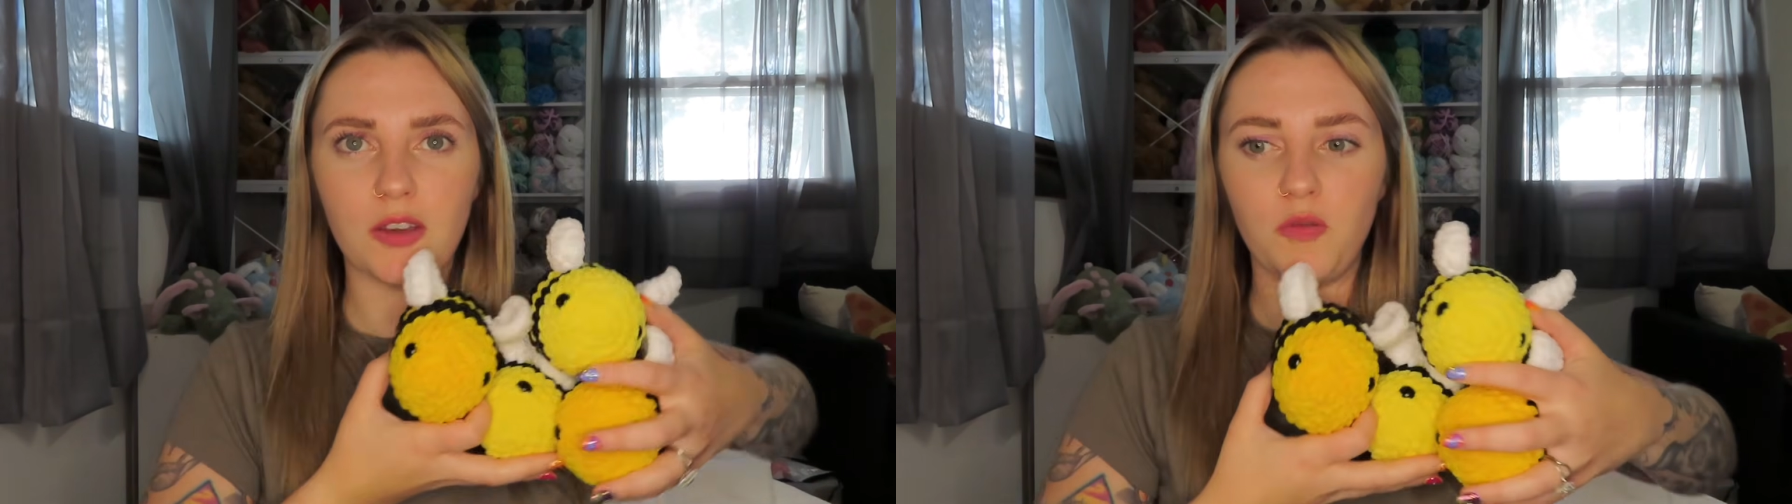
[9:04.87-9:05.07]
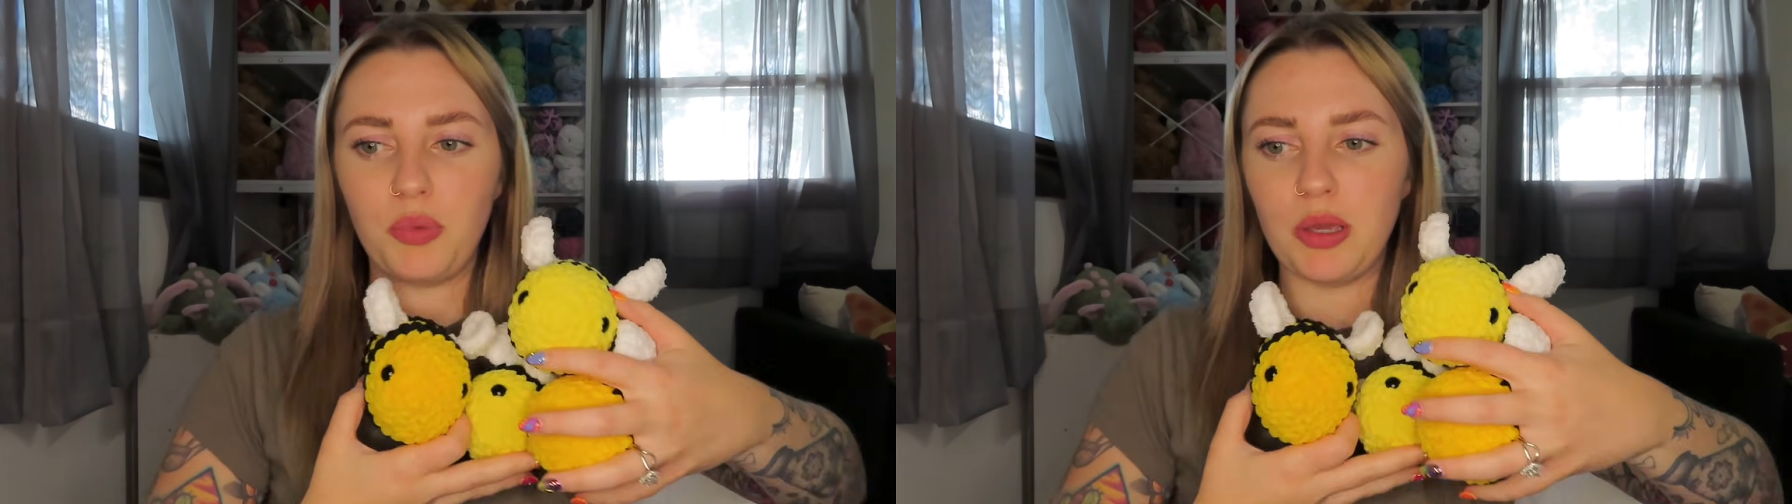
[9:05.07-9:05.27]

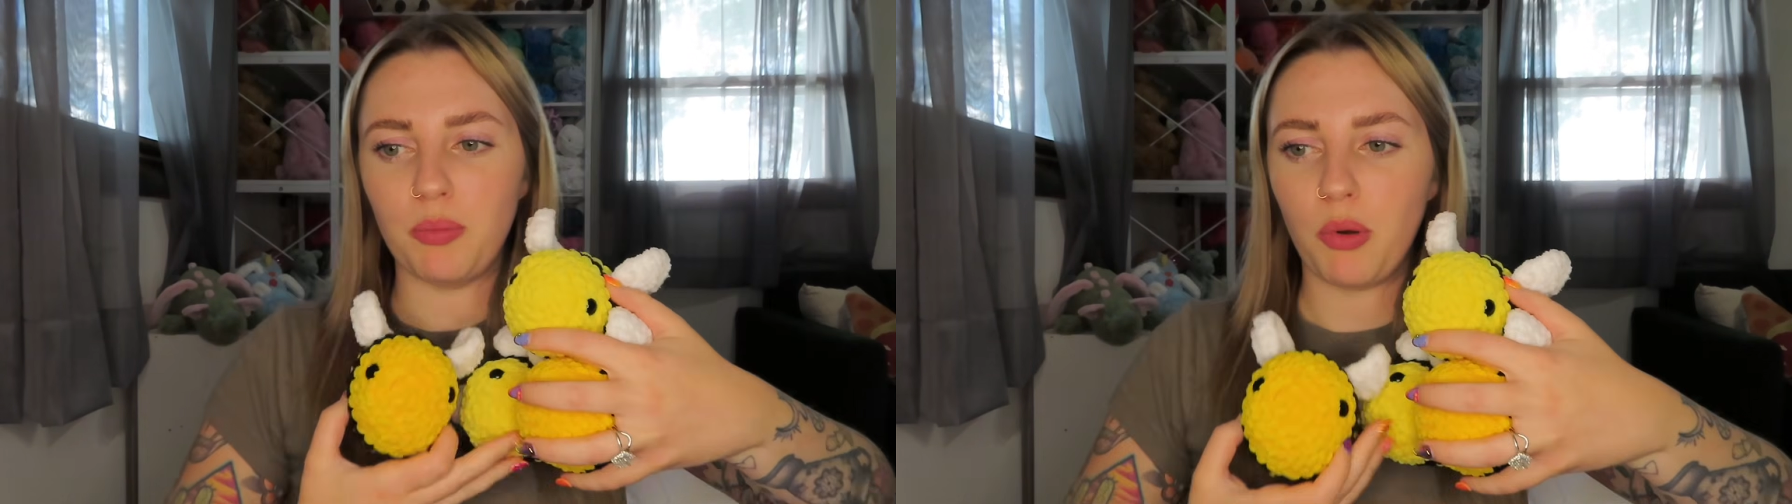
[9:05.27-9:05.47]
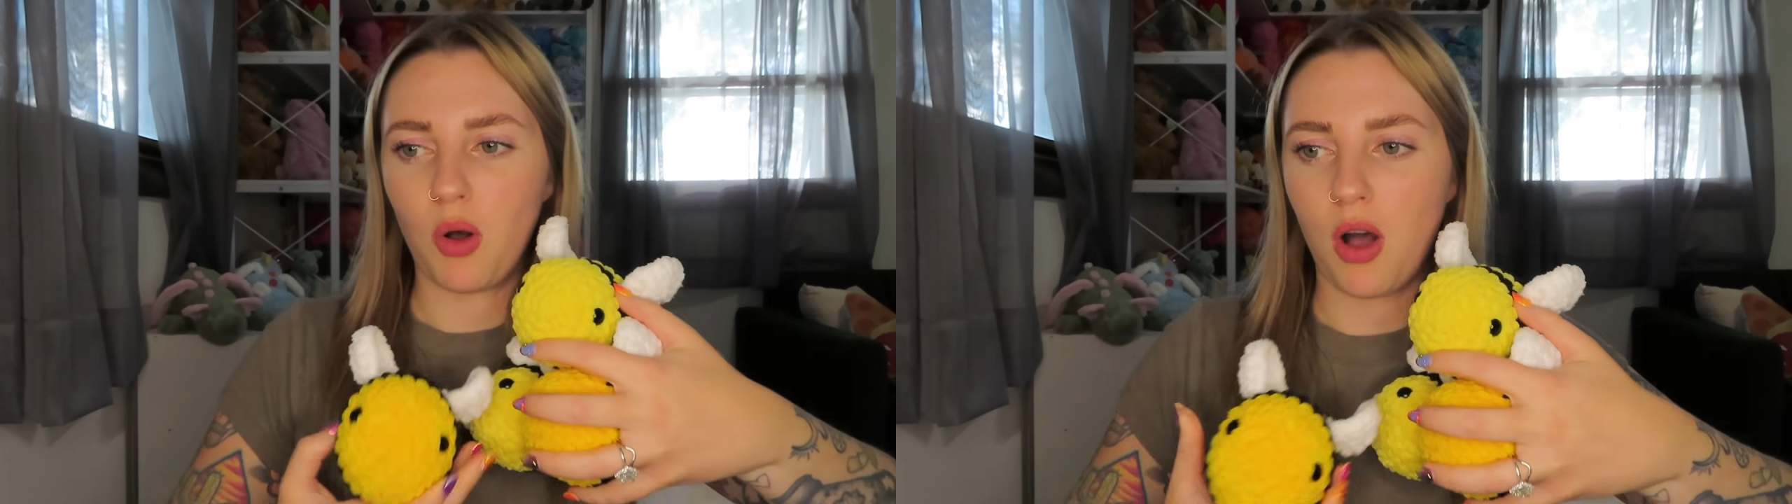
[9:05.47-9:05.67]
give
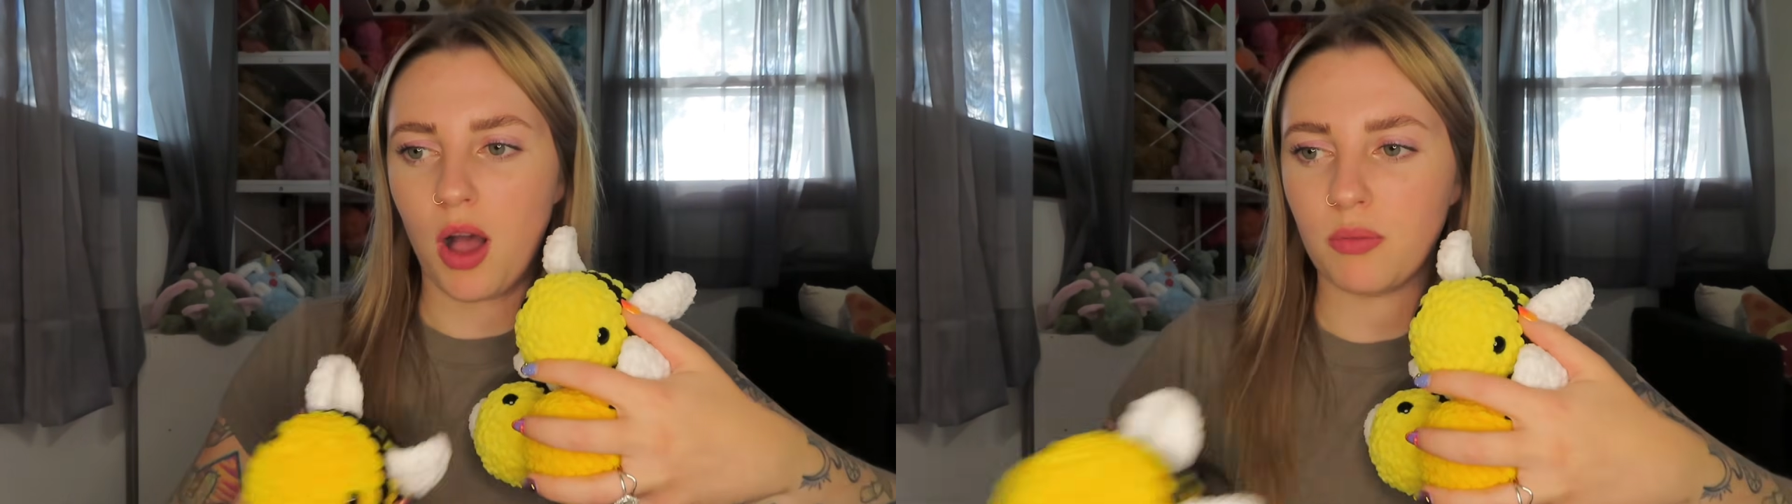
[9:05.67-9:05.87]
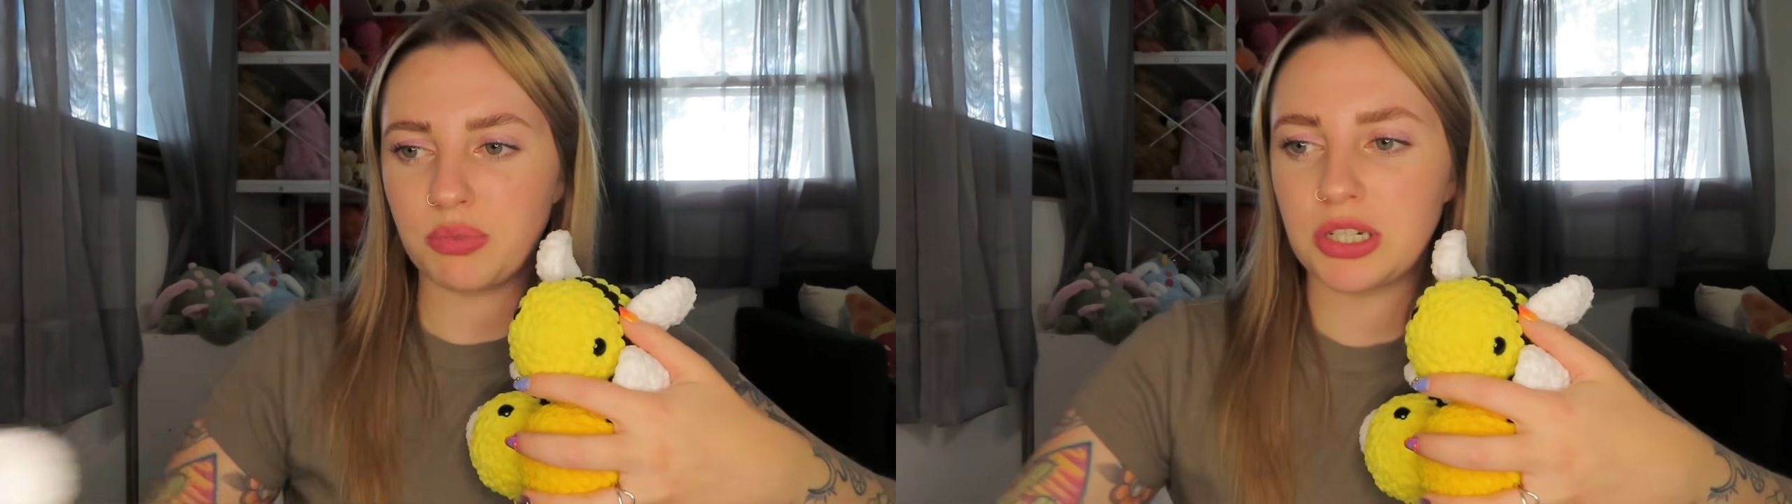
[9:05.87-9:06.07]
people
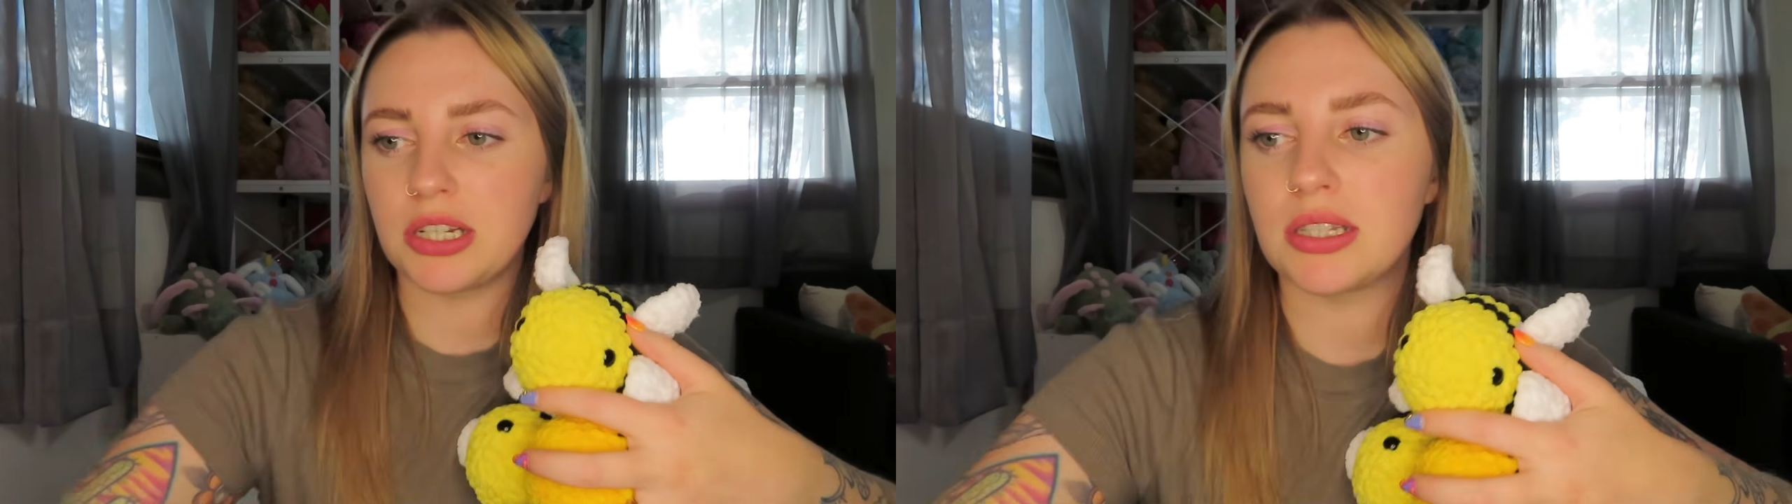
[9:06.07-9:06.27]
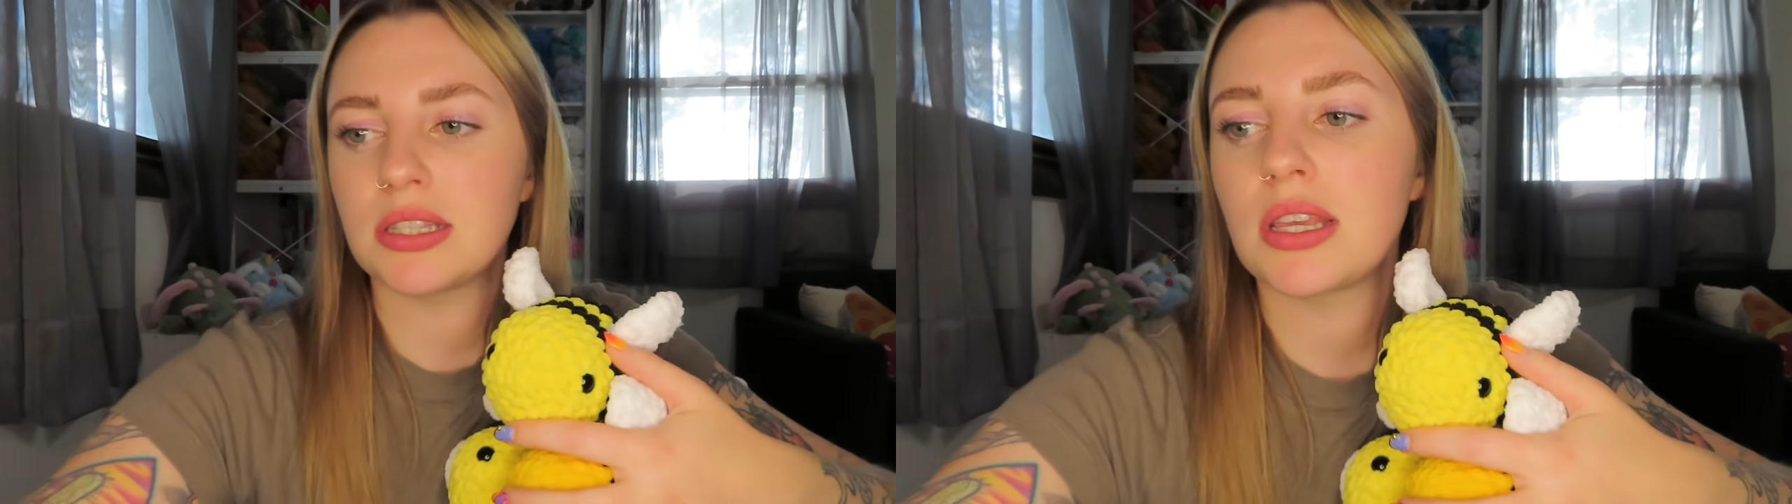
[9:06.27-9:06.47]

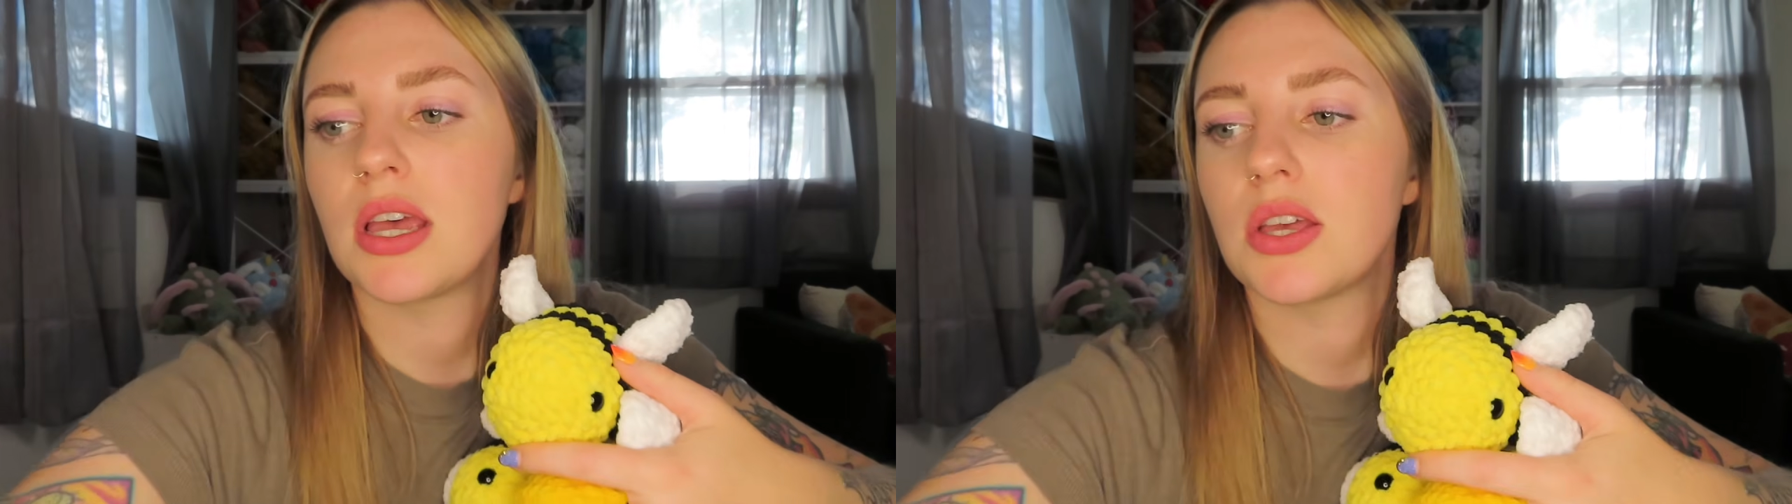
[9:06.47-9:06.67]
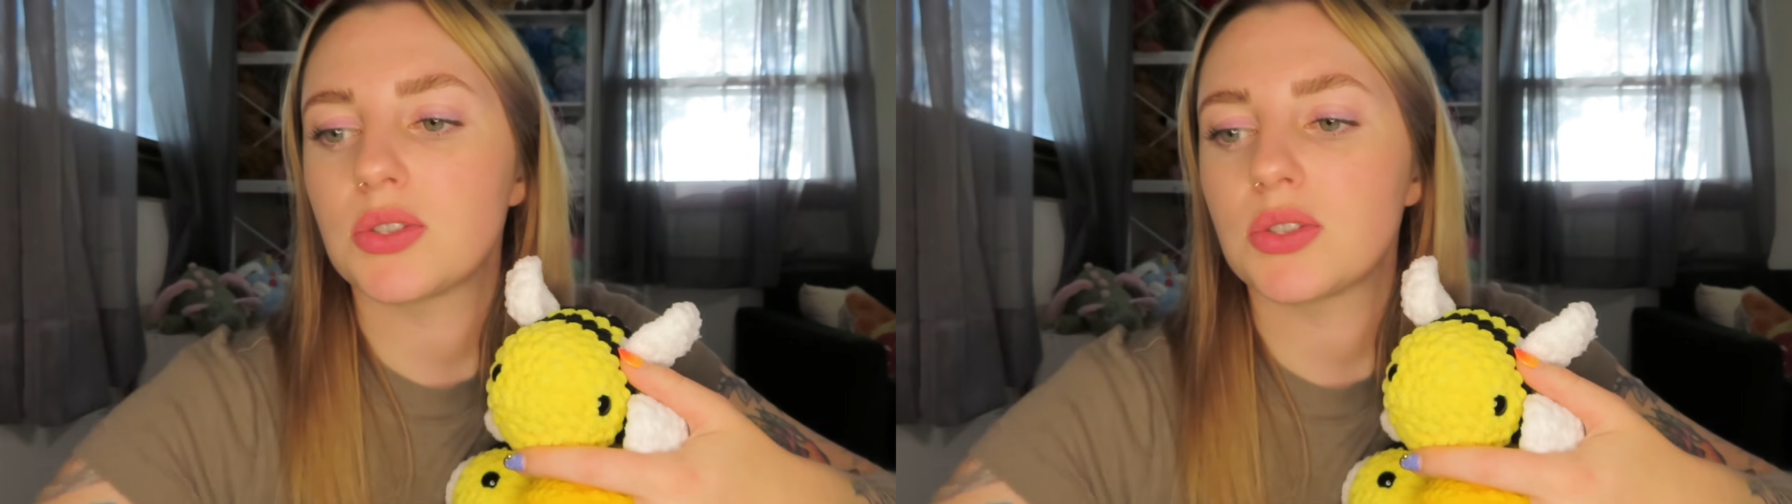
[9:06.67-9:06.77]
options.